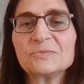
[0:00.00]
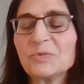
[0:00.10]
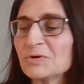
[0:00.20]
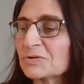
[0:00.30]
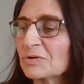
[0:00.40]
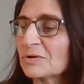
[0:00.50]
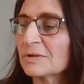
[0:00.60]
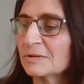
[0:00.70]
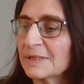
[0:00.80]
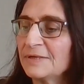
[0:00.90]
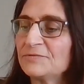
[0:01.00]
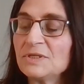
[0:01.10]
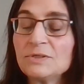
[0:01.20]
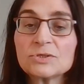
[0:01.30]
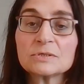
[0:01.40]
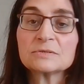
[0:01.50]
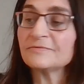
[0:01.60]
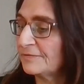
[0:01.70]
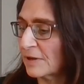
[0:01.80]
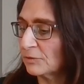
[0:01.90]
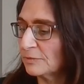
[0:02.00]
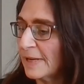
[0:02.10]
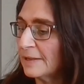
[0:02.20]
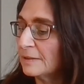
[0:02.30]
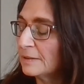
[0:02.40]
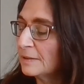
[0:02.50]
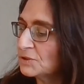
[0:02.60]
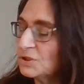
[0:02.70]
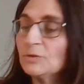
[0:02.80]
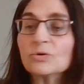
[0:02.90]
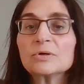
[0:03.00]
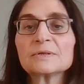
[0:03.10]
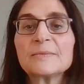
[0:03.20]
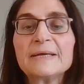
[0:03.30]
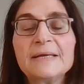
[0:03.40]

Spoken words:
bookstore or if she just she Googled my